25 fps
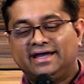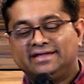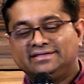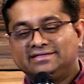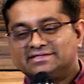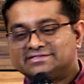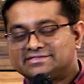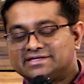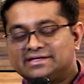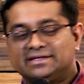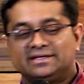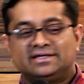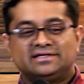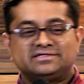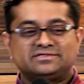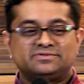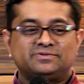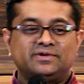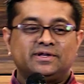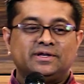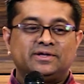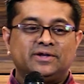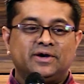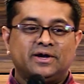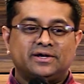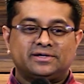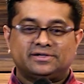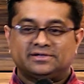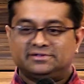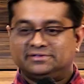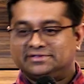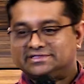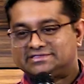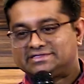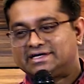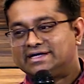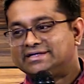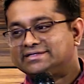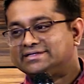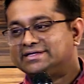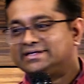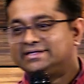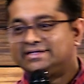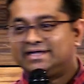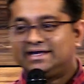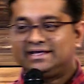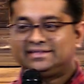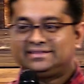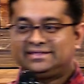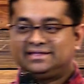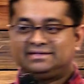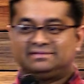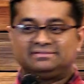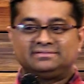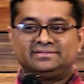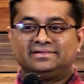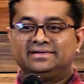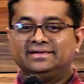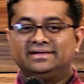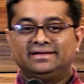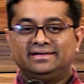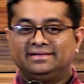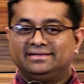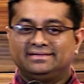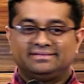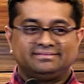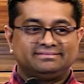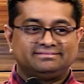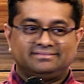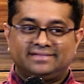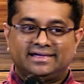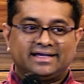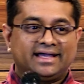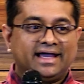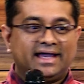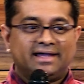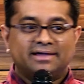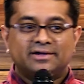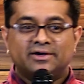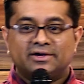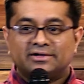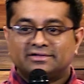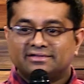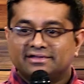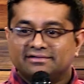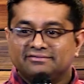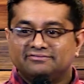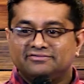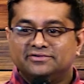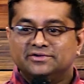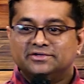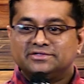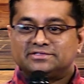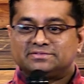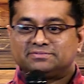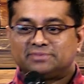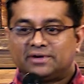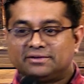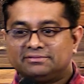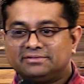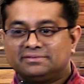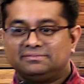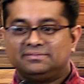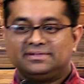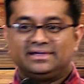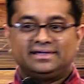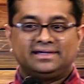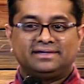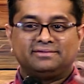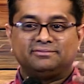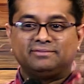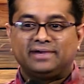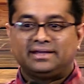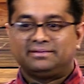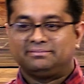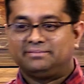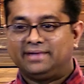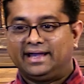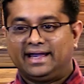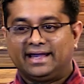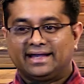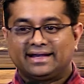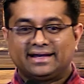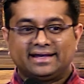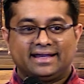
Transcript: this illness will not result in death. And the guy got confused probably and went back.